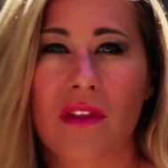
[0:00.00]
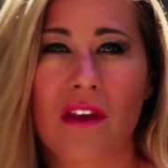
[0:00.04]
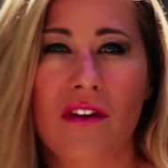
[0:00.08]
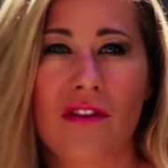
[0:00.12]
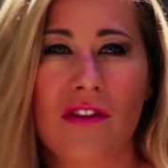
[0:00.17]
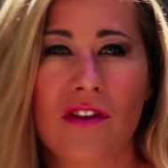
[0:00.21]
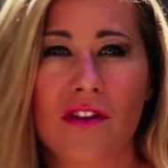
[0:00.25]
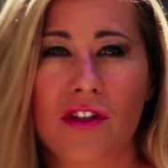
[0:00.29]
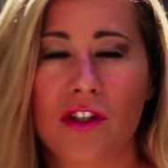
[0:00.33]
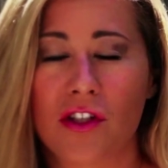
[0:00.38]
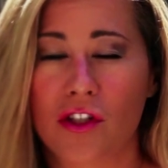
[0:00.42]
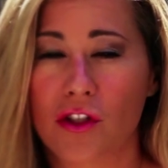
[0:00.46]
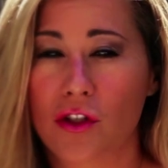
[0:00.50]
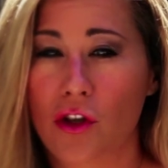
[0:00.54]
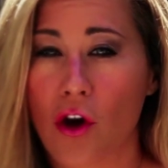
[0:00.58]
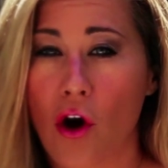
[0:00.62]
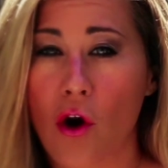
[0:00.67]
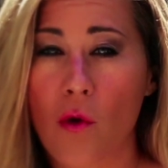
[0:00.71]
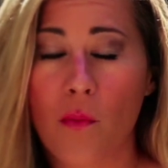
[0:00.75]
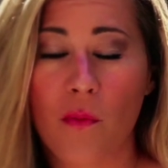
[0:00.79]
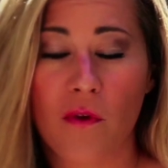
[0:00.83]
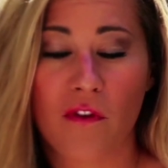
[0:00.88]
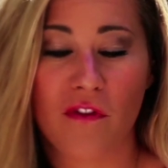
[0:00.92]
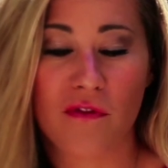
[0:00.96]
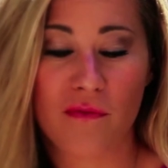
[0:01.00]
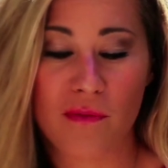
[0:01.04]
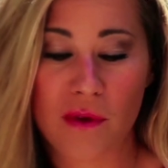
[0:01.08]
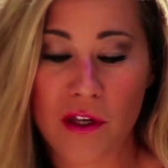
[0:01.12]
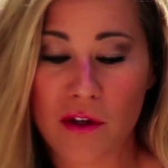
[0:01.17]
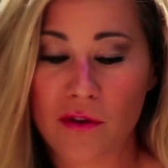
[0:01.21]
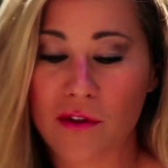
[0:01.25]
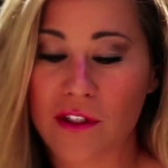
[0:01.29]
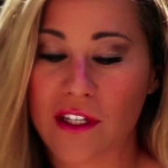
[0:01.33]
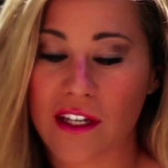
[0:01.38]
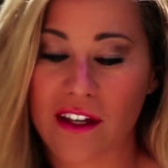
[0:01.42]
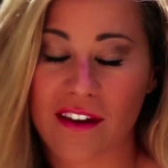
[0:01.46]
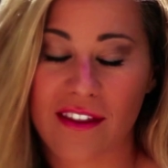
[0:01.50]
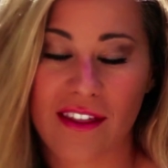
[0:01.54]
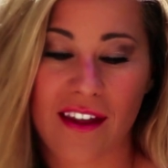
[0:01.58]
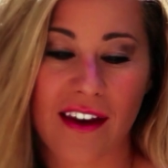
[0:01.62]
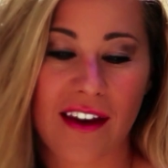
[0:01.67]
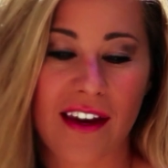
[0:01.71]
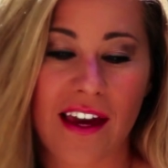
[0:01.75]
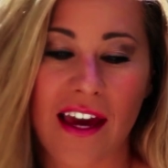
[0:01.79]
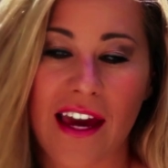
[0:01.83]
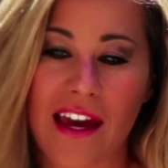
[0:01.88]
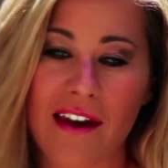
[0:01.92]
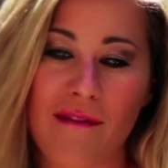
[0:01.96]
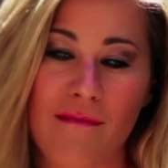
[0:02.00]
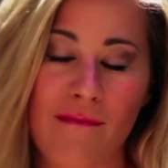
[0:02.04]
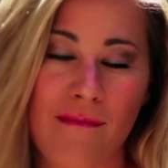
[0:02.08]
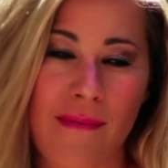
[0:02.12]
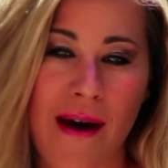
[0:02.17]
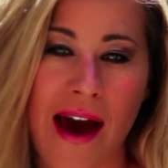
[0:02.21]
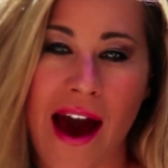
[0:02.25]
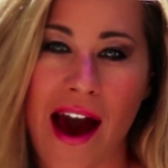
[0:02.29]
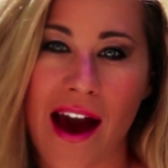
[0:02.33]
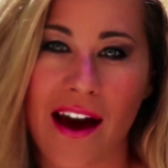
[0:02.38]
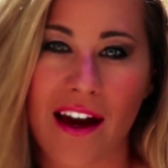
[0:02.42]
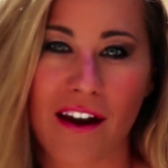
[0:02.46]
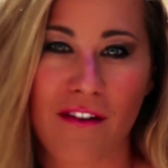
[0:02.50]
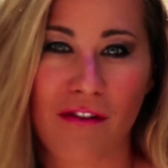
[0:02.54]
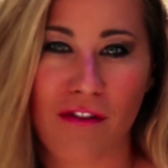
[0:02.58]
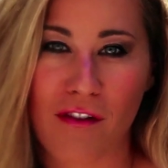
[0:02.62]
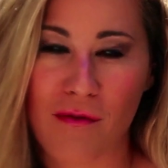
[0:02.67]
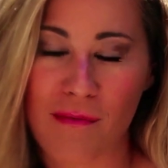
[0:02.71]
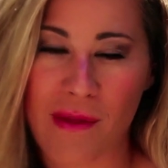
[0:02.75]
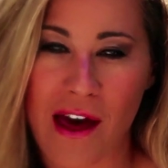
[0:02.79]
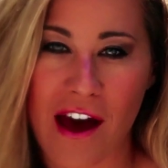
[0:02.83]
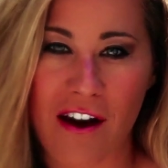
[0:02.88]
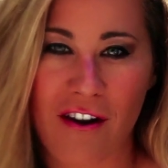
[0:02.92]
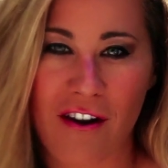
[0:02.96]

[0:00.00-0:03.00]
the scope of music that came back from that